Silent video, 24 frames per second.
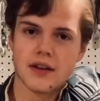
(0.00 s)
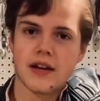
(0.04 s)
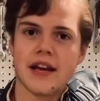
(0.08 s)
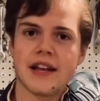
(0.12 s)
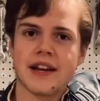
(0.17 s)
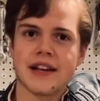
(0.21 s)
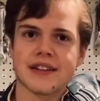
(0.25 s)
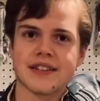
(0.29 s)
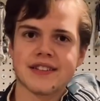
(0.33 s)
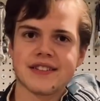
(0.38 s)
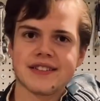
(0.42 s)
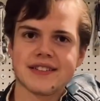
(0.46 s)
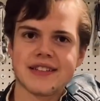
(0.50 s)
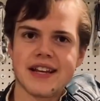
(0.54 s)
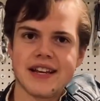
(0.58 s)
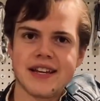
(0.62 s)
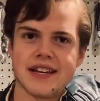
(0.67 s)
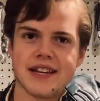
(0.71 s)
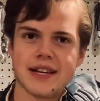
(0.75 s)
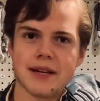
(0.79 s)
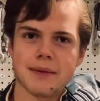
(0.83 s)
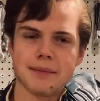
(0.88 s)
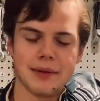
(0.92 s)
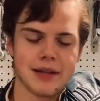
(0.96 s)
An
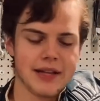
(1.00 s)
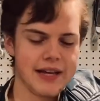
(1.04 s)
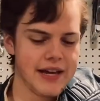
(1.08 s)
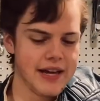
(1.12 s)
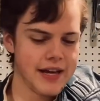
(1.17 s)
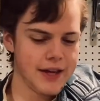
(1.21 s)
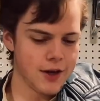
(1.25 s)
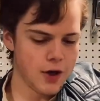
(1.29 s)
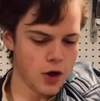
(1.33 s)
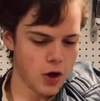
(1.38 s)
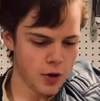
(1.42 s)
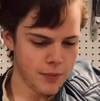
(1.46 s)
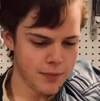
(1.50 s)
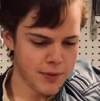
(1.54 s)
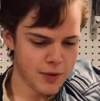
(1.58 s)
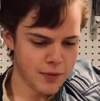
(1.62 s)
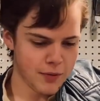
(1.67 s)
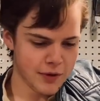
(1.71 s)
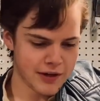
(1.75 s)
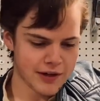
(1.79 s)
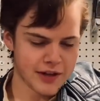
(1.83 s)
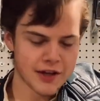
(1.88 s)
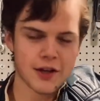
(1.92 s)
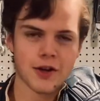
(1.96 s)
extending blade
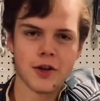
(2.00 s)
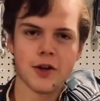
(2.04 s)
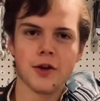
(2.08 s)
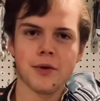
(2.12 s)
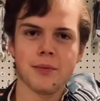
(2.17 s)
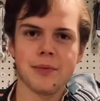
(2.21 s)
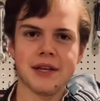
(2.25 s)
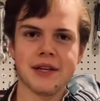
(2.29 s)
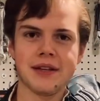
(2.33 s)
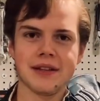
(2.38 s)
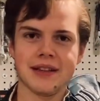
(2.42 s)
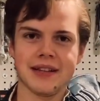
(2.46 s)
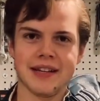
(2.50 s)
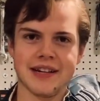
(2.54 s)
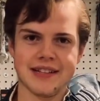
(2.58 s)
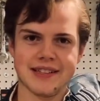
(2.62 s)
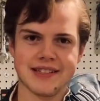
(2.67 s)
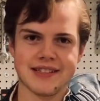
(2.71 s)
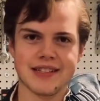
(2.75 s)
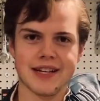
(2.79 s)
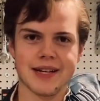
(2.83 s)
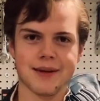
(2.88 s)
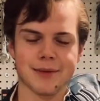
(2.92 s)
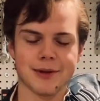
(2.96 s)
Obi-Wan Kenobi
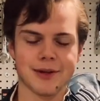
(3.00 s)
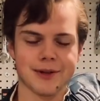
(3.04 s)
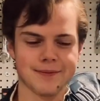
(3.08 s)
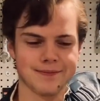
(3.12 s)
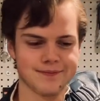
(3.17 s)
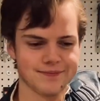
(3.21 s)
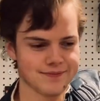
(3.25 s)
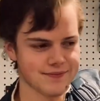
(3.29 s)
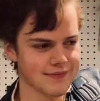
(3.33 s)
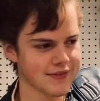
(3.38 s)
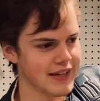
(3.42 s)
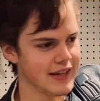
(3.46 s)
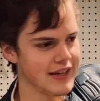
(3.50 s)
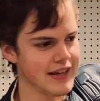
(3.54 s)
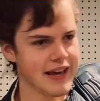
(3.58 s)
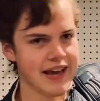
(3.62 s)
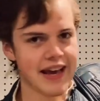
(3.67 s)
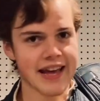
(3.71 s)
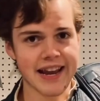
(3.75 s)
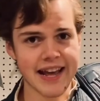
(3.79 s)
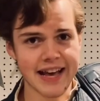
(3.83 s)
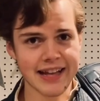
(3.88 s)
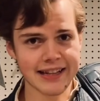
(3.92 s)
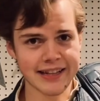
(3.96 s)
lightsaber.
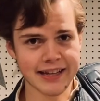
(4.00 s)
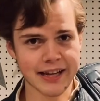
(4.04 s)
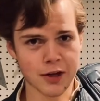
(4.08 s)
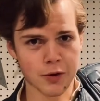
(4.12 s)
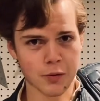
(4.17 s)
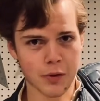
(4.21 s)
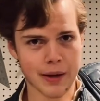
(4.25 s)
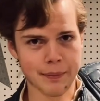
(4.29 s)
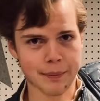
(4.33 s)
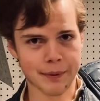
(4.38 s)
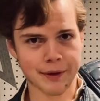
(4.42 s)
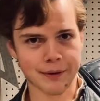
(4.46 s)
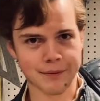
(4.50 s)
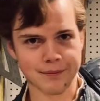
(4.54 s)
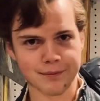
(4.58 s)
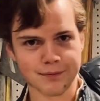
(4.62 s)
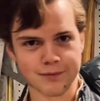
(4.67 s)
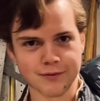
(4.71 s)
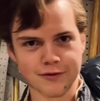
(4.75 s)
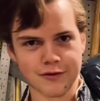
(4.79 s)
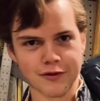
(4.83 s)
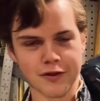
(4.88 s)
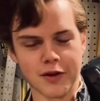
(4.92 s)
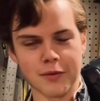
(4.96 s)
An elegant weapon
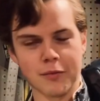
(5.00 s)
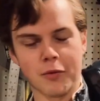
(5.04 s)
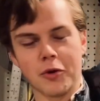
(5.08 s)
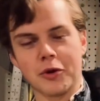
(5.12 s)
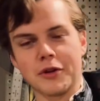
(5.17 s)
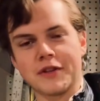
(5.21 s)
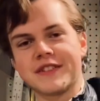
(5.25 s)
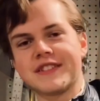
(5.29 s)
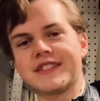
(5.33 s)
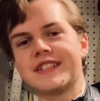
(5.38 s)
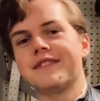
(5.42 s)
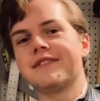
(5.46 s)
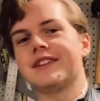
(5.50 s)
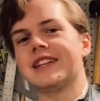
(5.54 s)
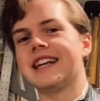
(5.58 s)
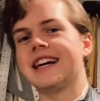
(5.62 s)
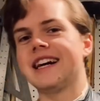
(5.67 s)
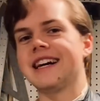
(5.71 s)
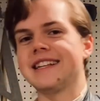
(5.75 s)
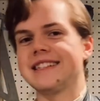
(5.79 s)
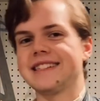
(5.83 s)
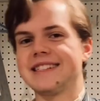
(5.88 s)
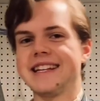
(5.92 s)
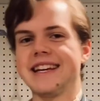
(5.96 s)
for a more
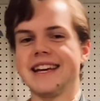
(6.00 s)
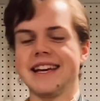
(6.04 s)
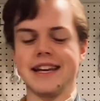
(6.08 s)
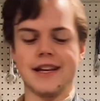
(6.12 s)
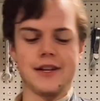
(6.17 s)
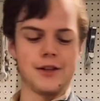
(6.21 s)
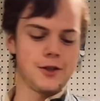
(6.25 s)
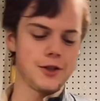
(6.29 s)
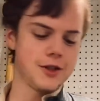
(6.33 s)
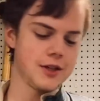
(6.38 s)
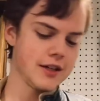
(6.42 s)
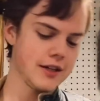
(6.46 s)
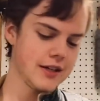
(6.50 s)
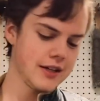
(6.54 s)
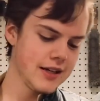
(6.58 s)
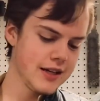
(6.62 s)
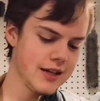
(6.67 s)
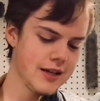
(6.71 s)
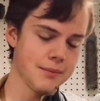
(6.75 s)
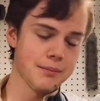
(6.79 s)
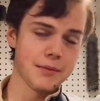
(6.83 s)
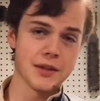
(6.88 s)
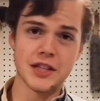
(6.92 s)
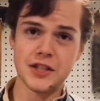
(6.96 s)
civilized age.
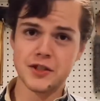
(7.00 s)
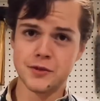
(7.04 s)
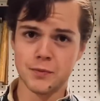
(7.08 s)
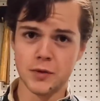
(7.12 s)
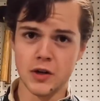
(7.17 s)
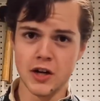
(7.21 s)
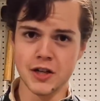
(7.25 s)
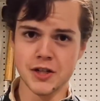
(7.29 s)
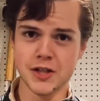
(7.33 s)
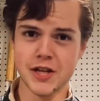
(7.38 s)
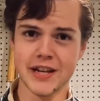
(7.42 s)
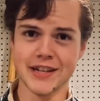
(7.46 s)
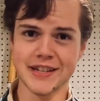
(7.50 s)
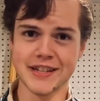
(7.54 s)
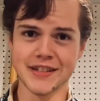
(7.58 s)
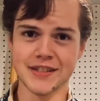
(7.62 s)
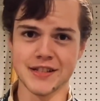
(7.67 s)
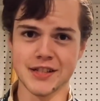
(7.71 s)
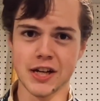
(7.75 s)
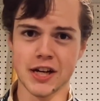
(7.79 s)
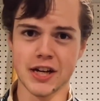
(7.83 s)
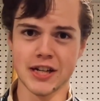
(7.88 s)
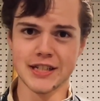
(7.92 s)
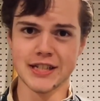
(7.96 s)
But this project is
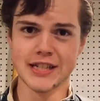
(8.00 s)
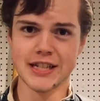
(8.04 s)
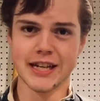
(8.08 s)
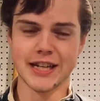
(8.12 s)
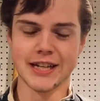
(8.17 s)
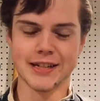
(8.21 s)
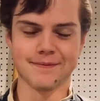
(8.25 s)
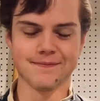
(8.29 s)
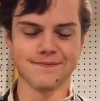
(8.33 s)
not done.